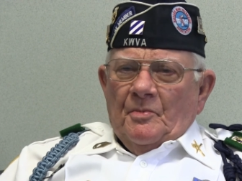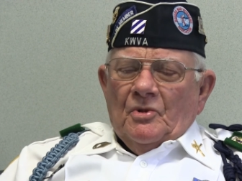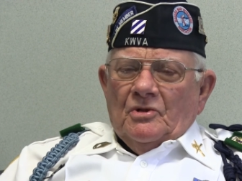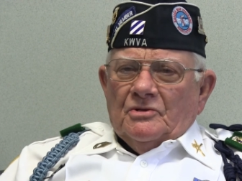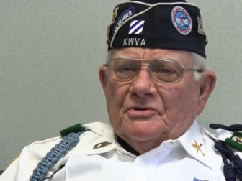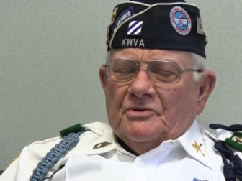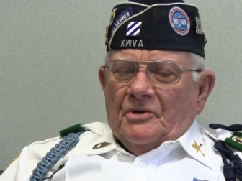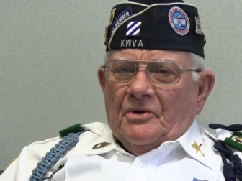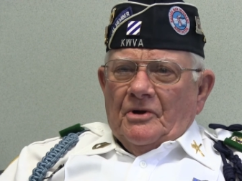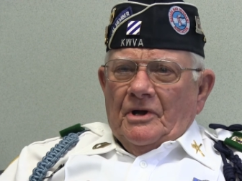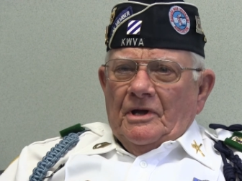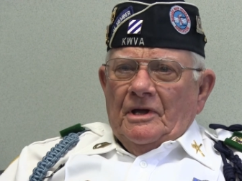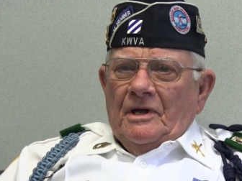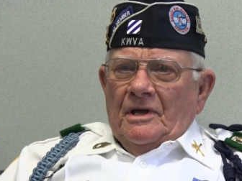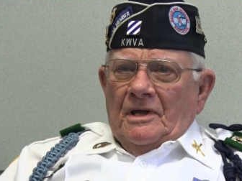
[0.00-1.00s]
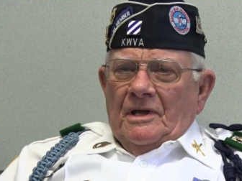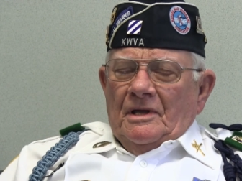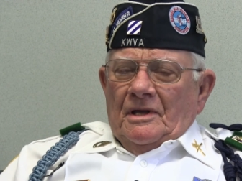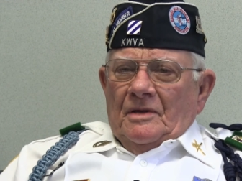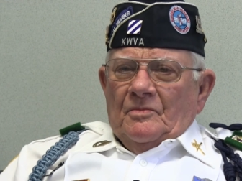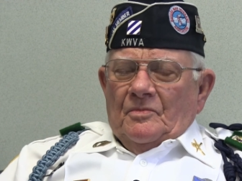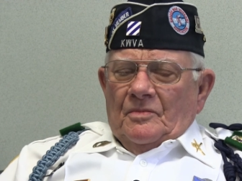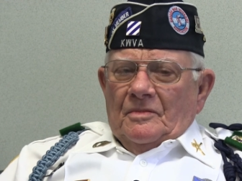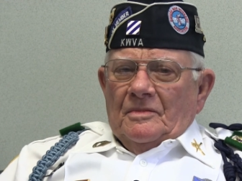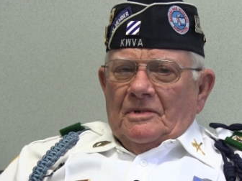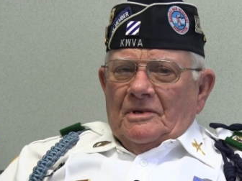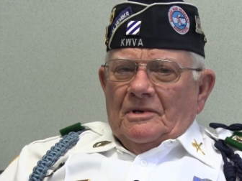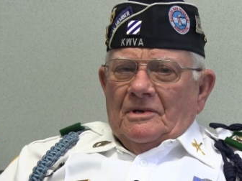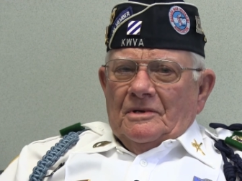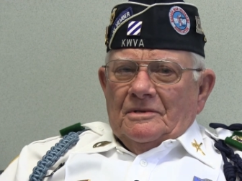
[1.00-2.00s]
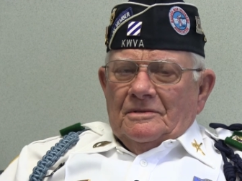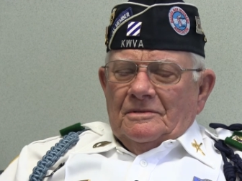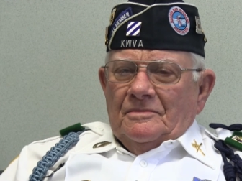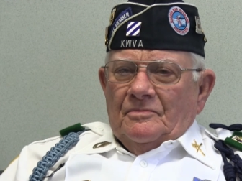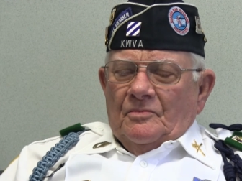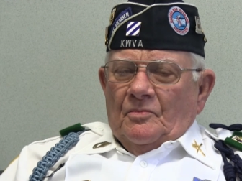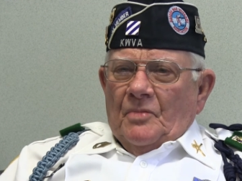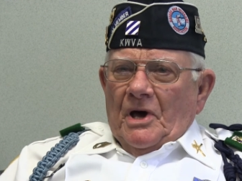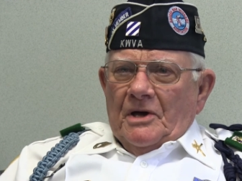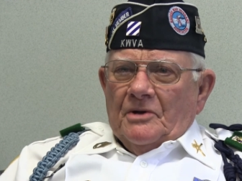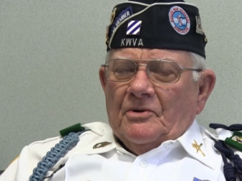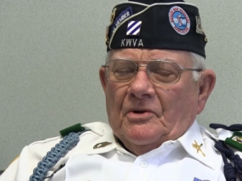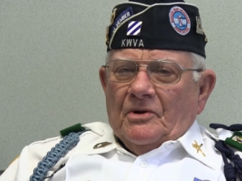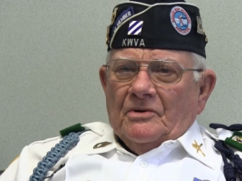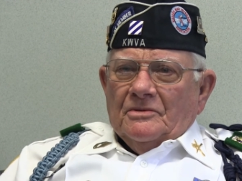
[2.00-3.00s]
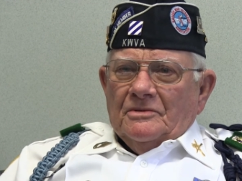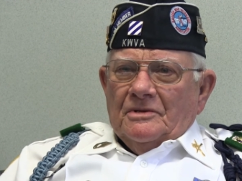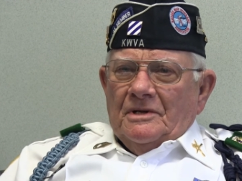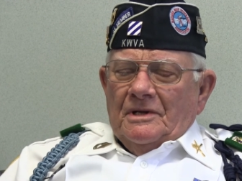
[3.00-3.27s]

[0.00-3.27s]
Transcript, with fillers: military uh, background.